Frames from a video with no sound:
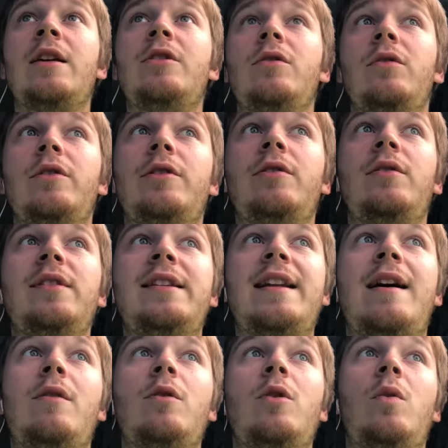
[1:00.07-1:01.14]
You're literally
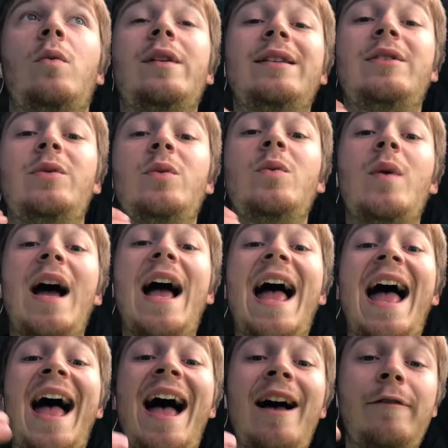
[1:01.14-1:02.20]
now going to
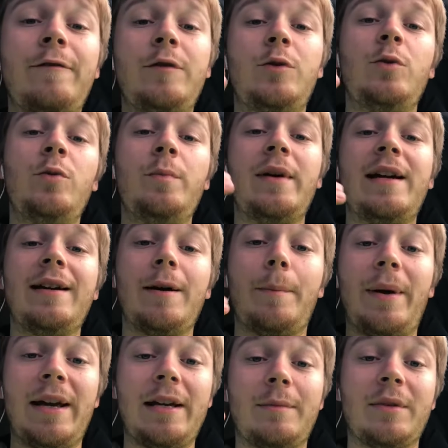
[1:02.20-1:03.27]
have to make a
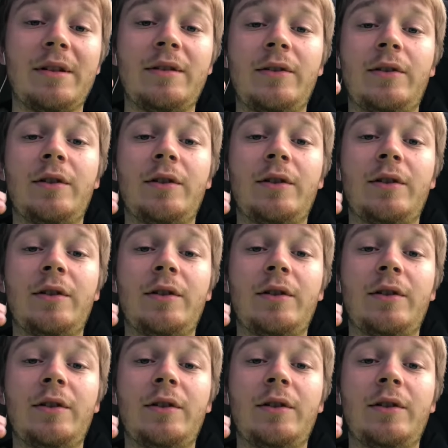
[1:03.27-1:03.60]
payment